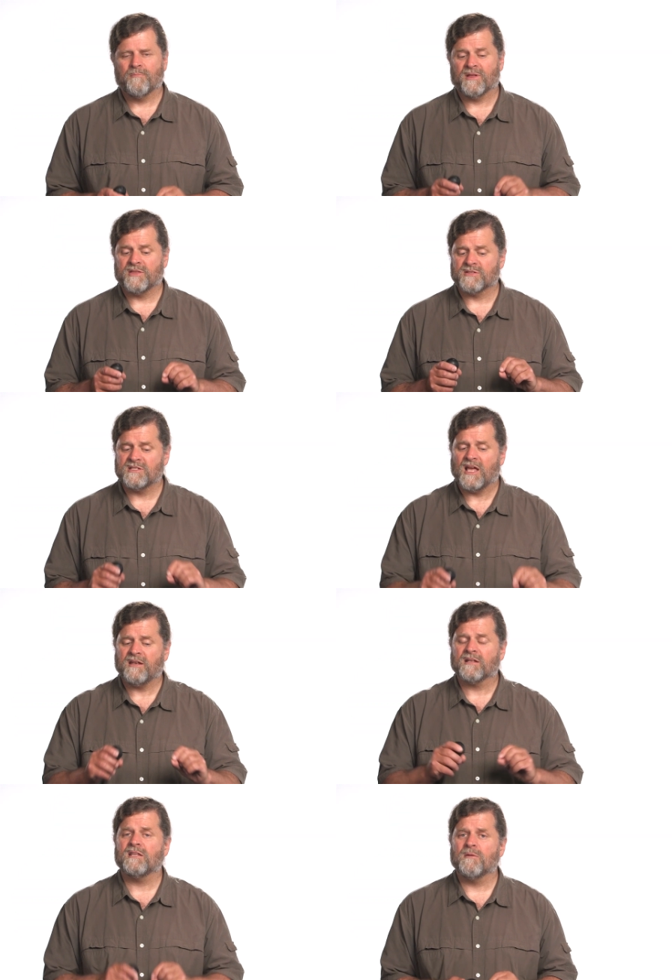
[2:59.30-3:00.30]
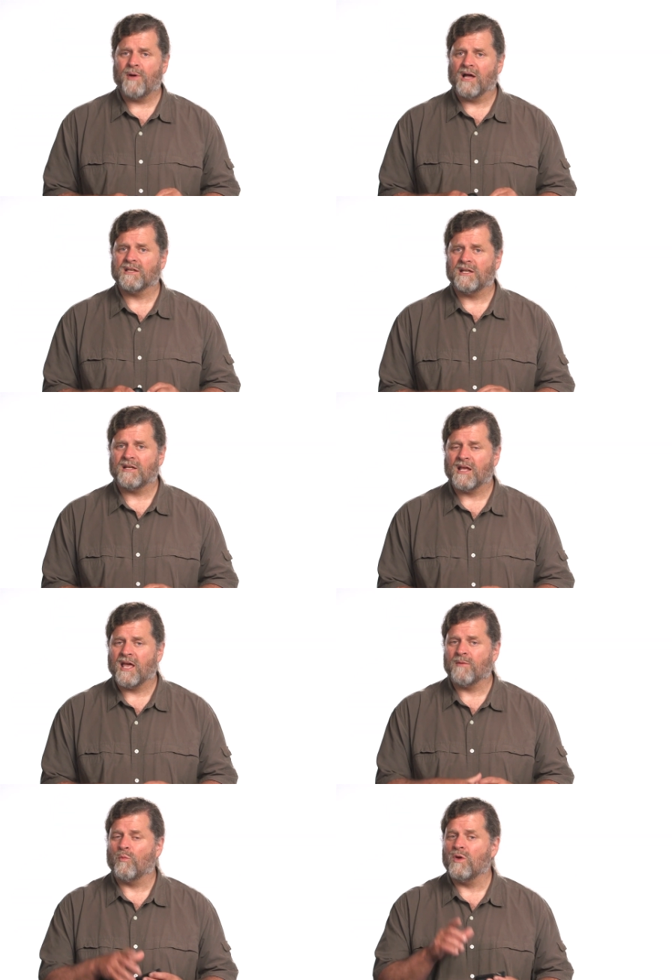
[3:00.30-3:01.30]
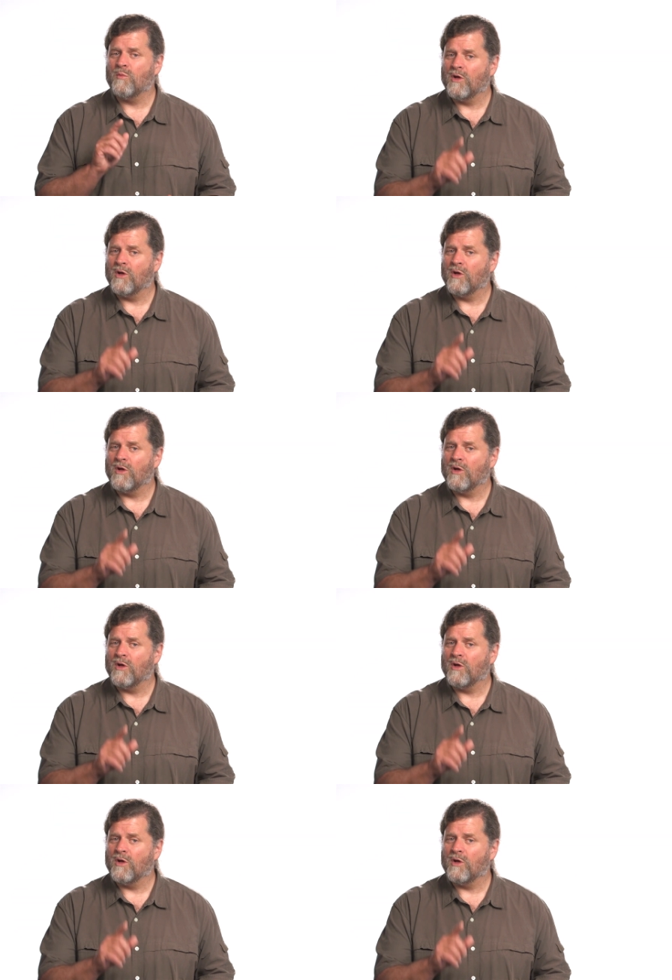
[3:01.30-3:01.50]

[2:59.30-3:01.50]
But there's technically a bug in it, and we